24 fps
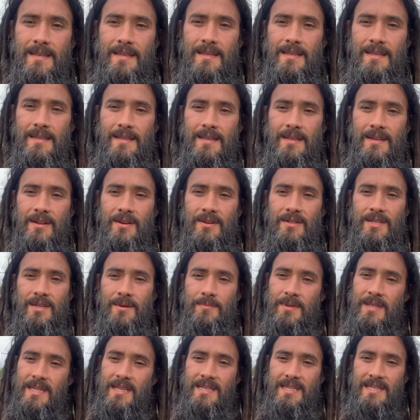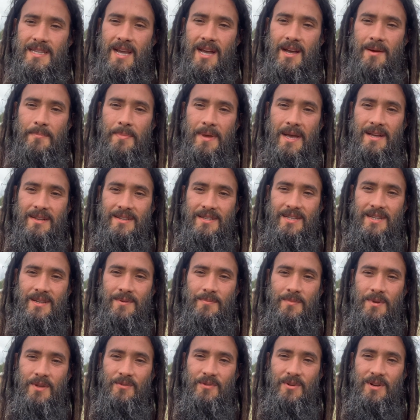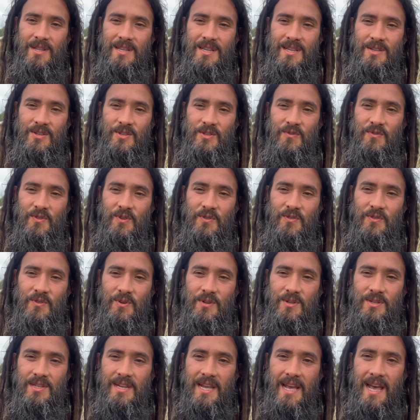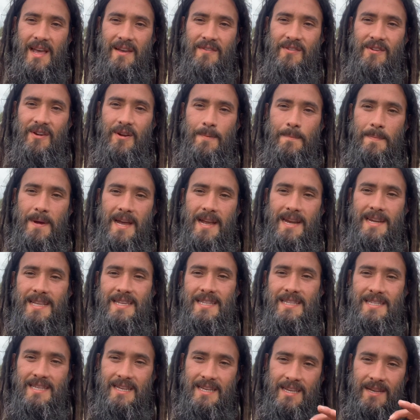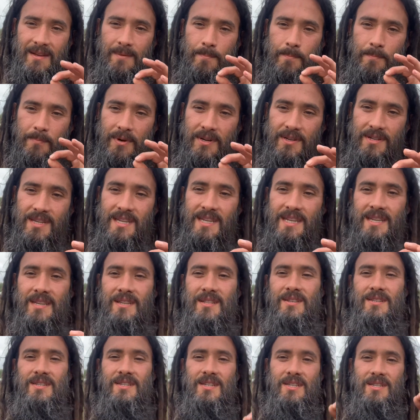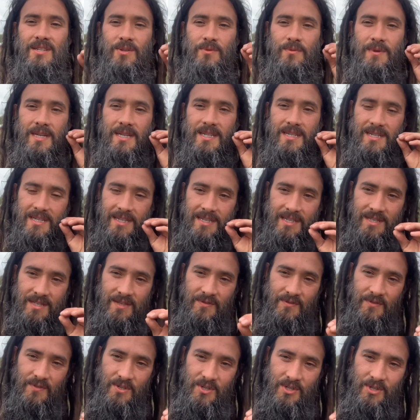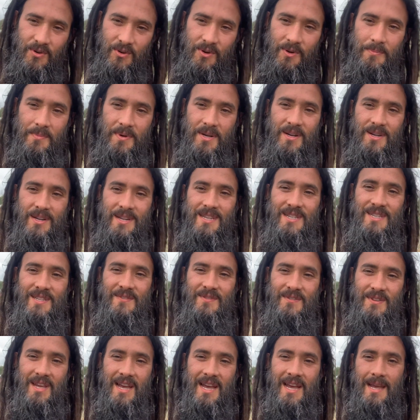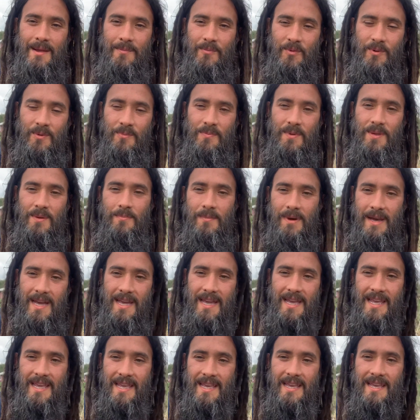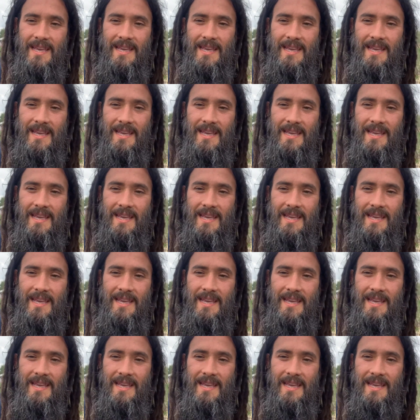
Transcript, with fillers: you know, some of these compounds can be really useful for us to have in our bodies in particular situations for short periods of time would be my